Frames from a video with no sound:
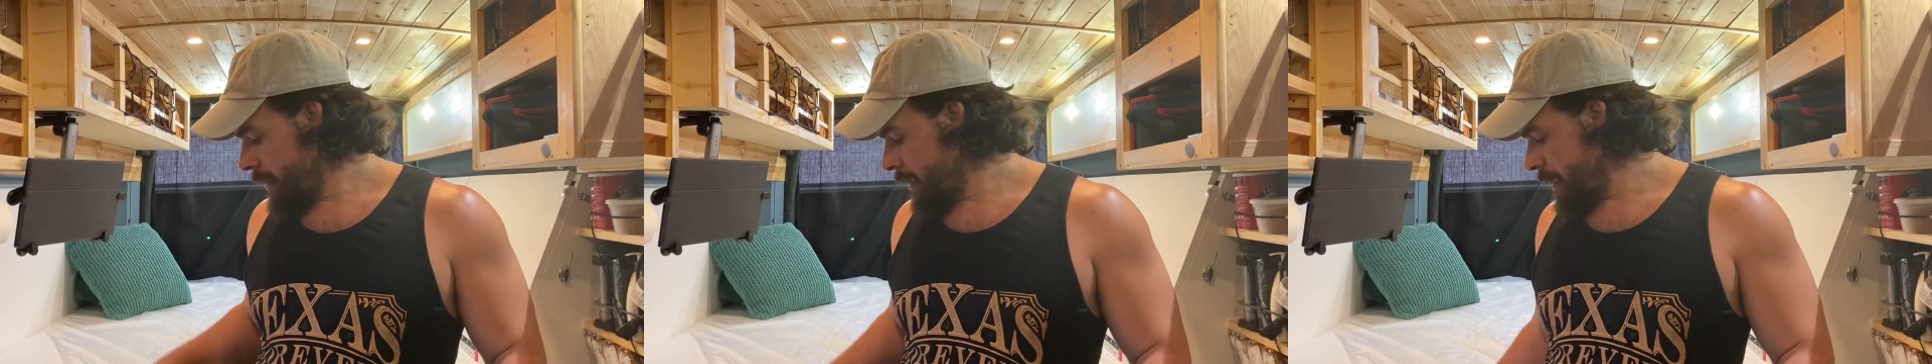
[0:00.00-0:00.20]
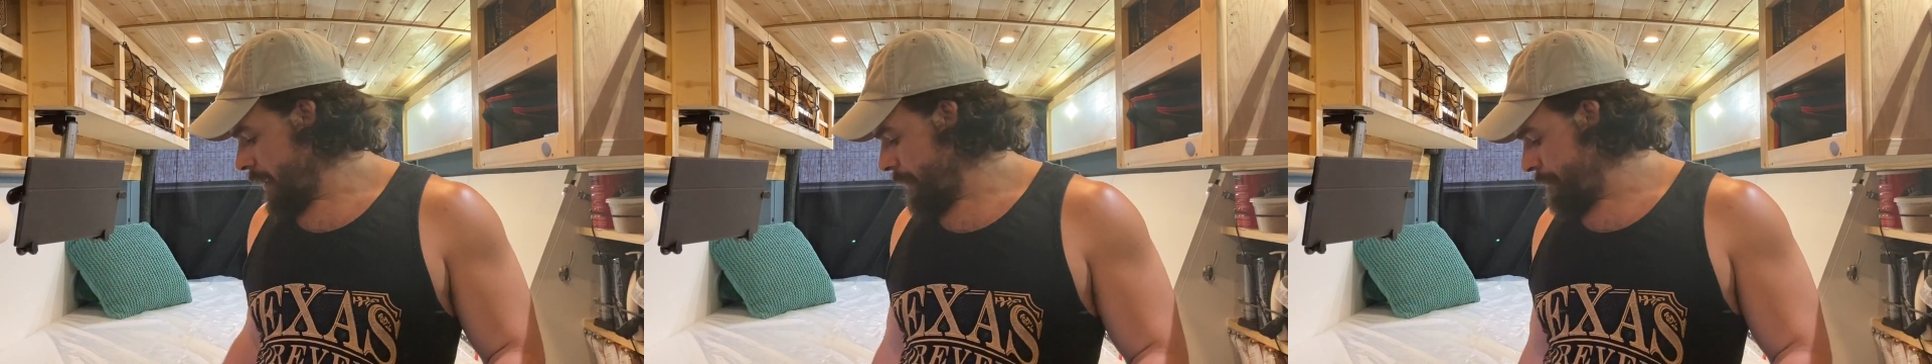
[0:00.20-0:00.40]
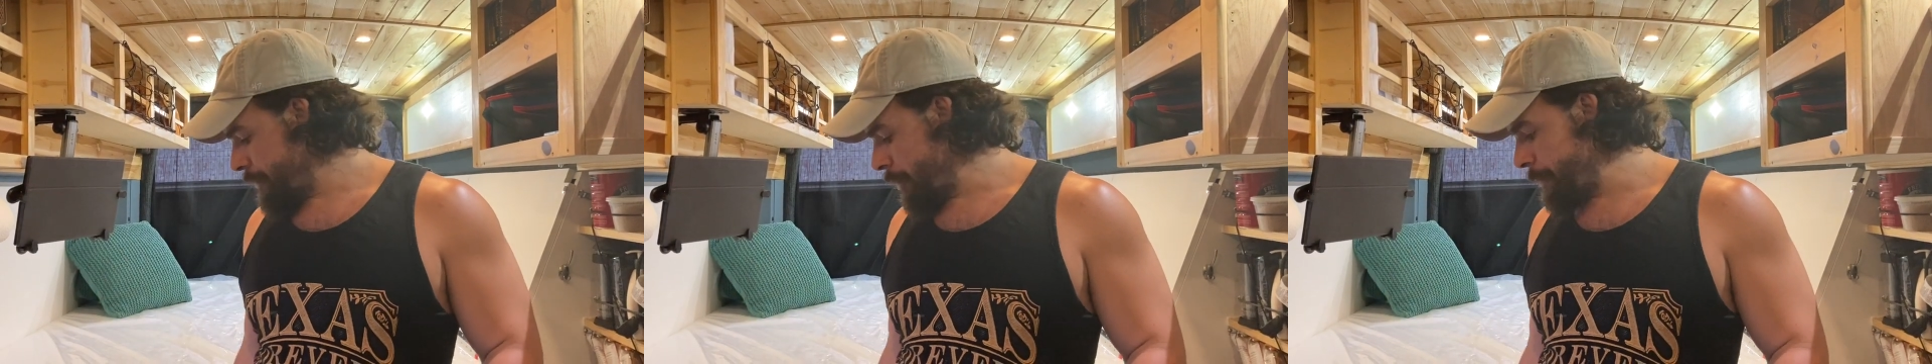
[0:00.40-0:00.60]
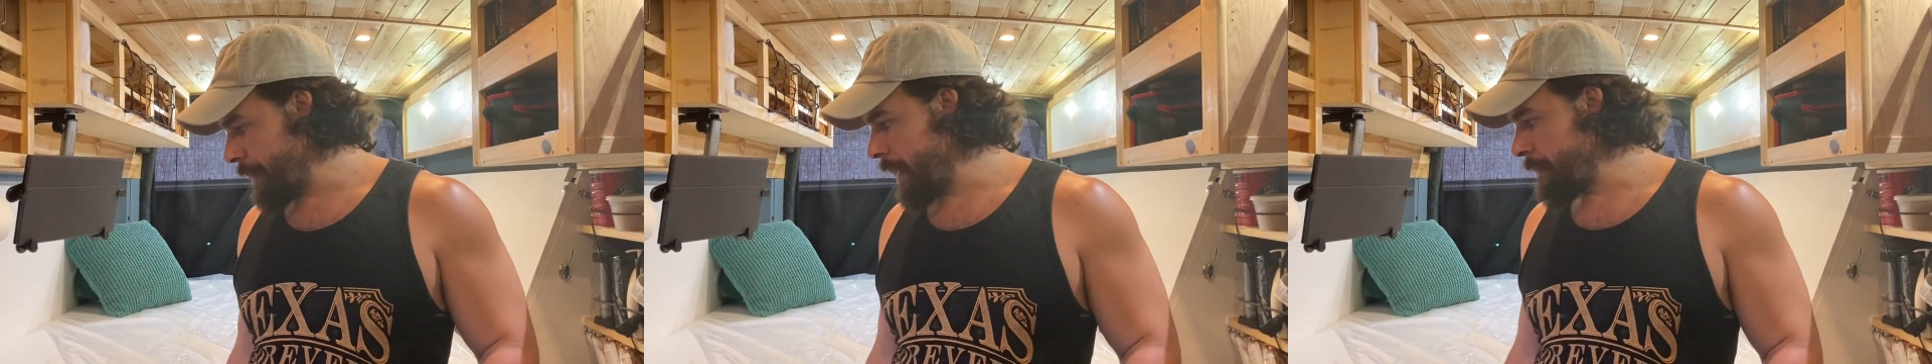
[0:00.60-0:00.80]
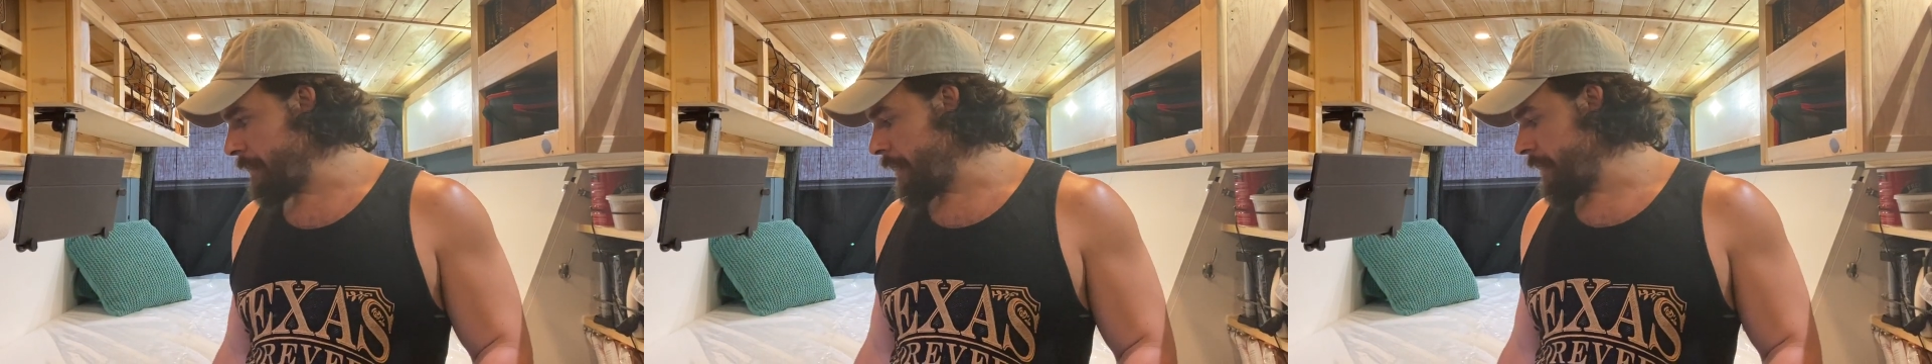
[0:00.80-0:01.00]

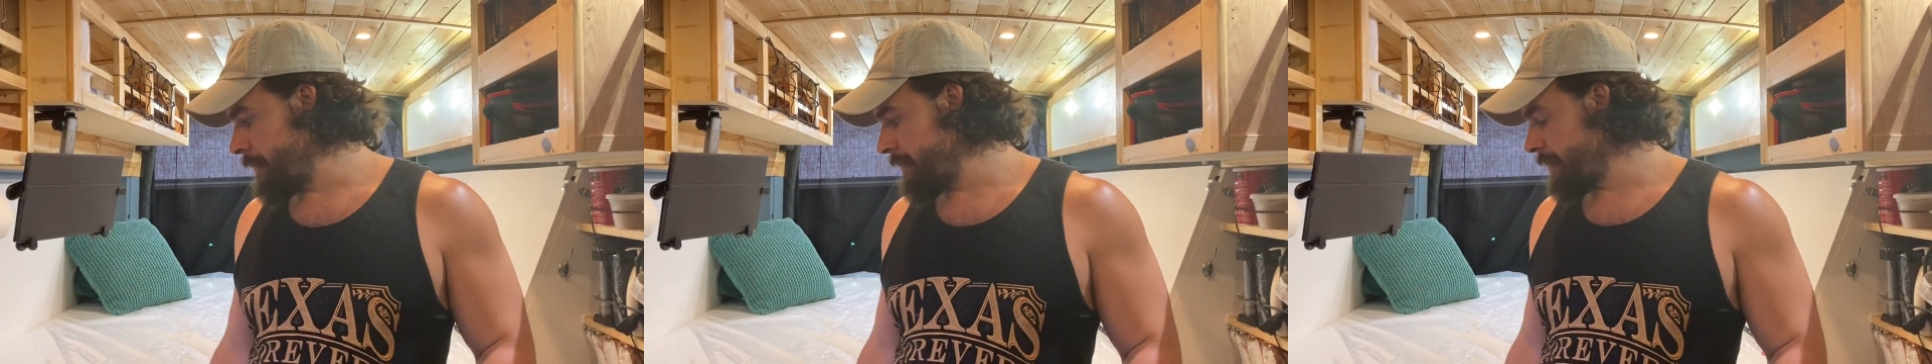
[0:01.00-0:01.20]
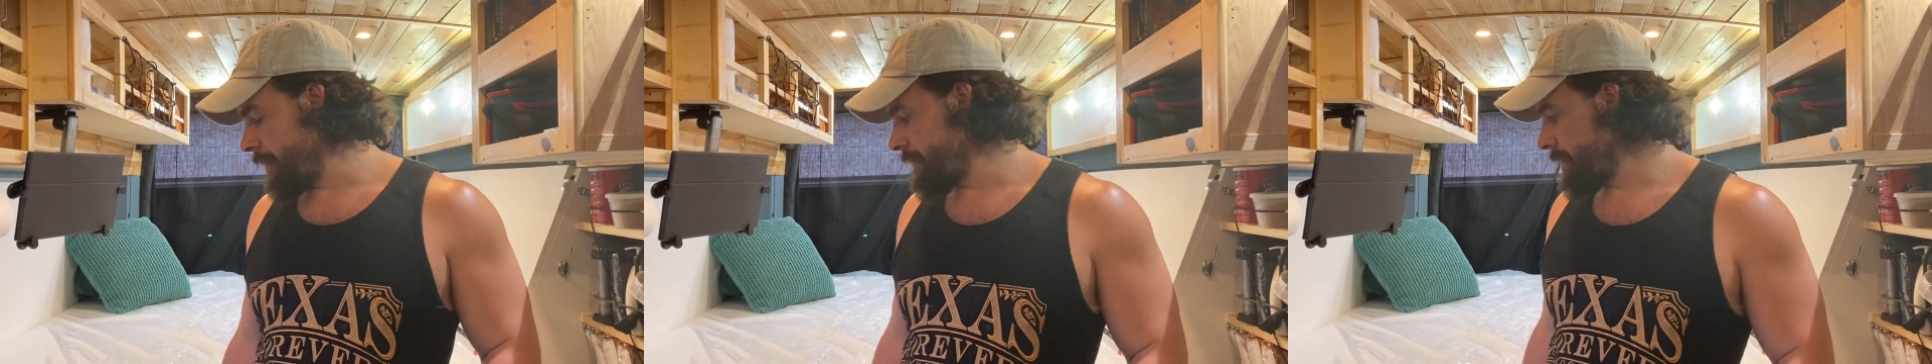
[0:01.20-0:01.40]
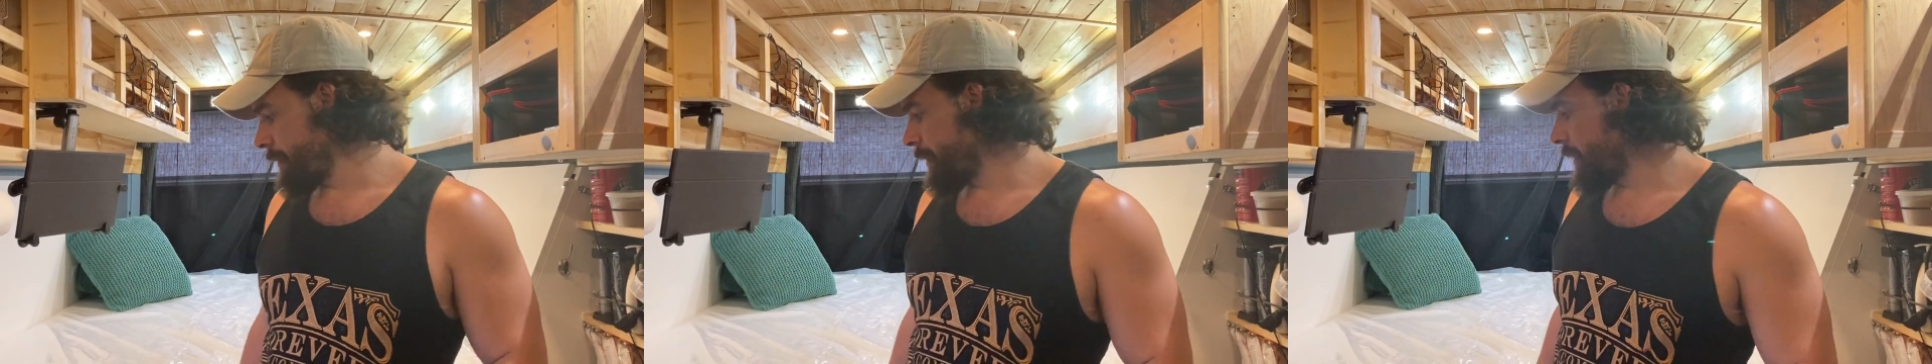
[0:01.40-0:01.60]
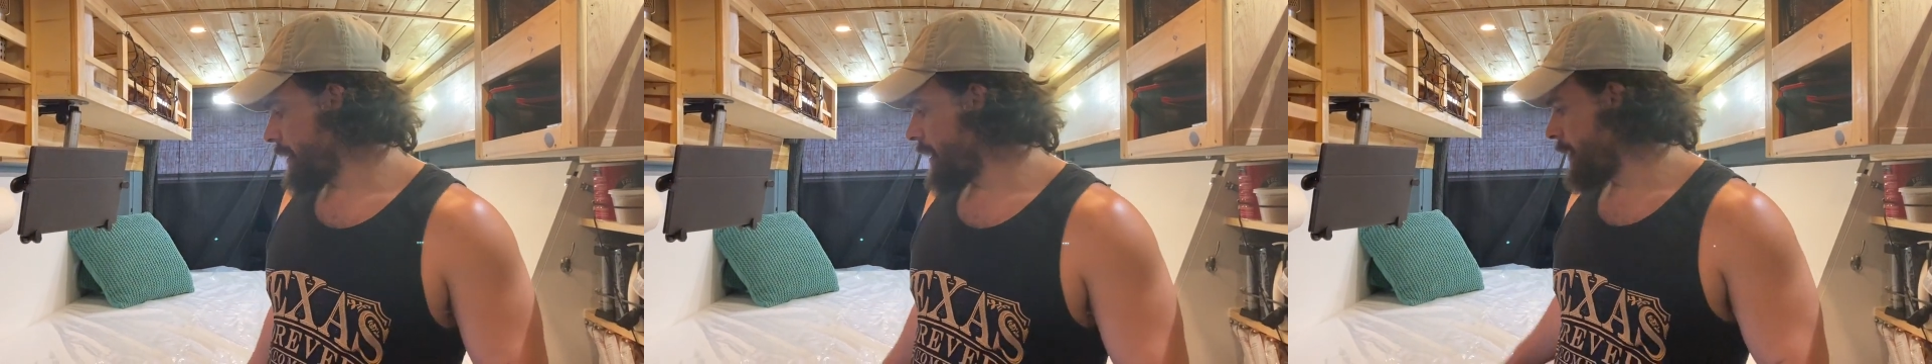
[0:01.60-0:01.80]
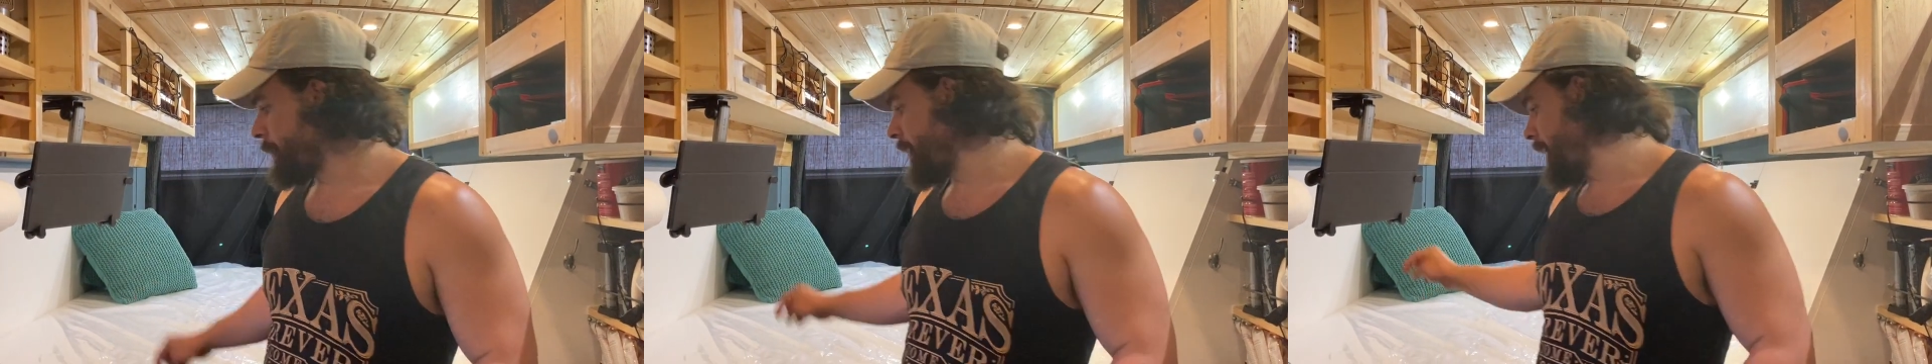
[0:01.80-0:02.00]
Propane monitor is also in
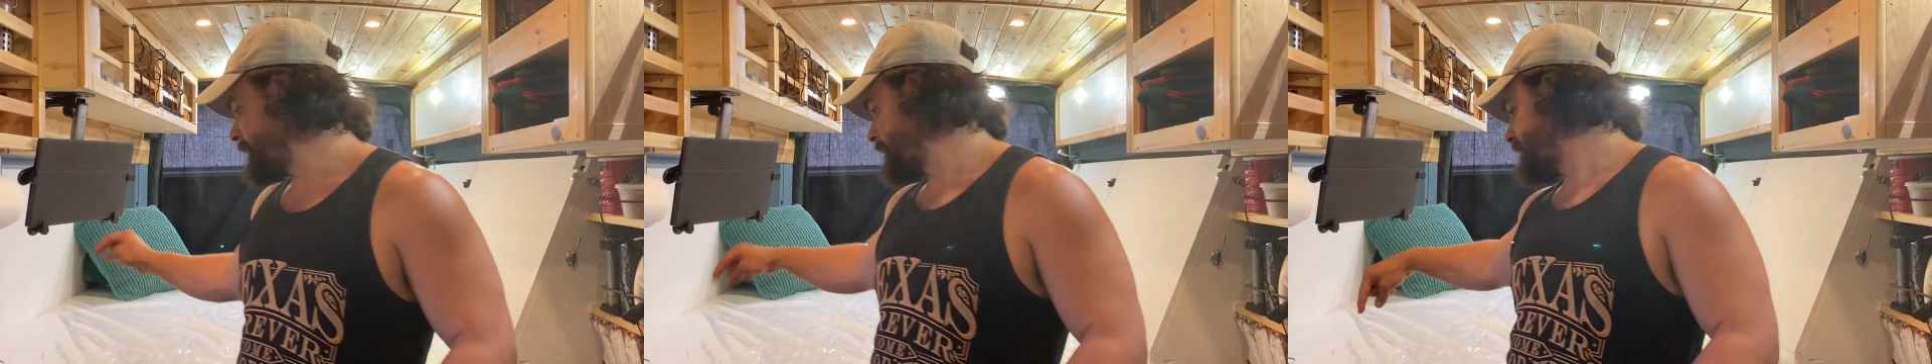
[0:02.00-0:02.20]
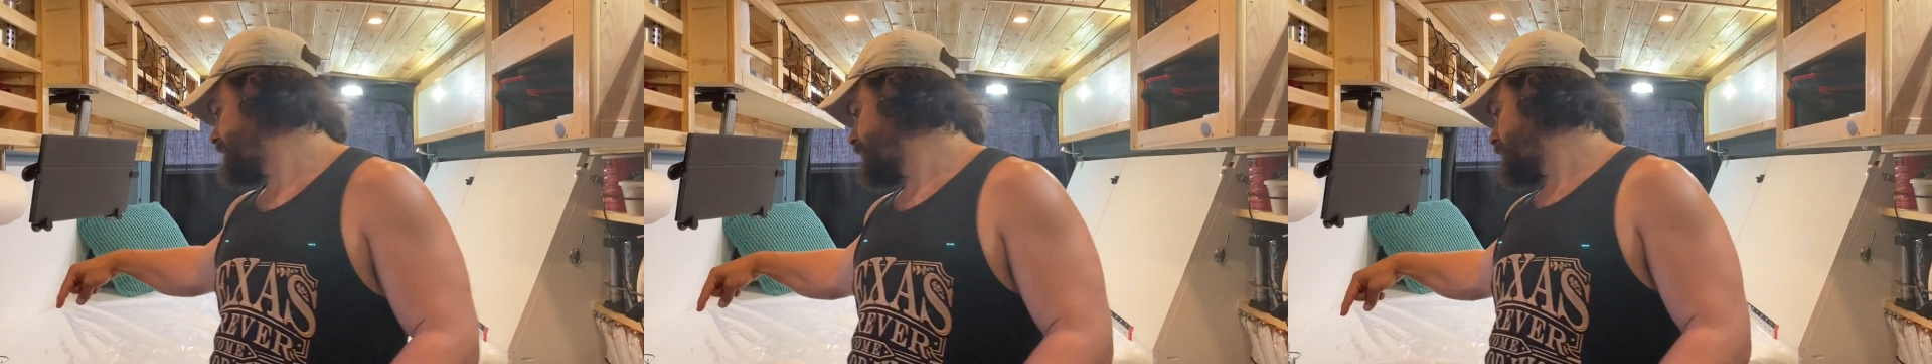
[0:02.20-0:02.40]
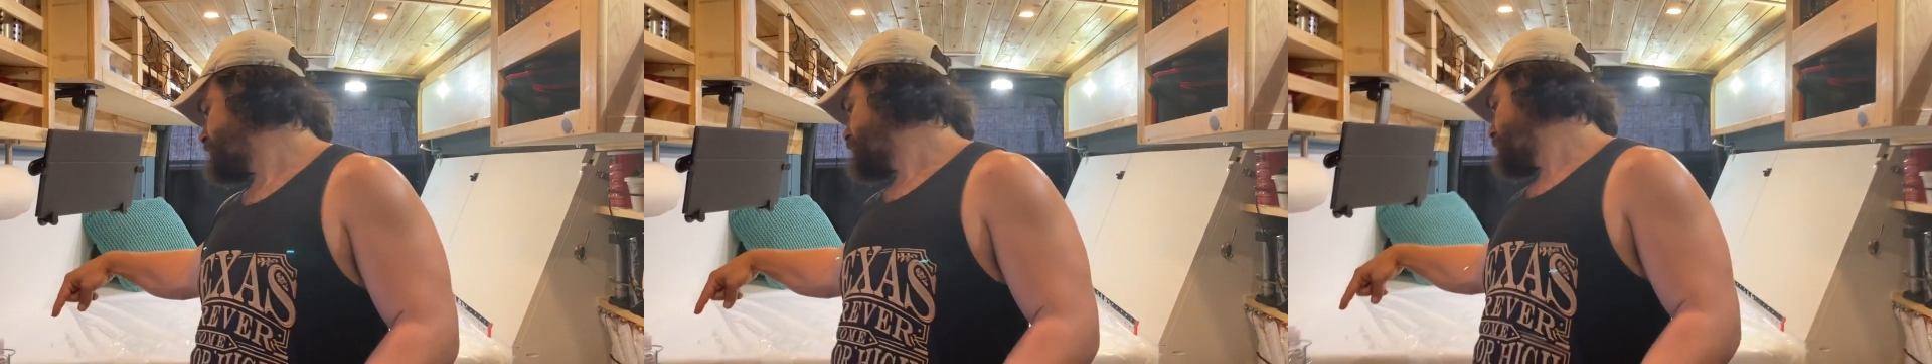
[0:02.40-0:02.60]
there. We have a CO2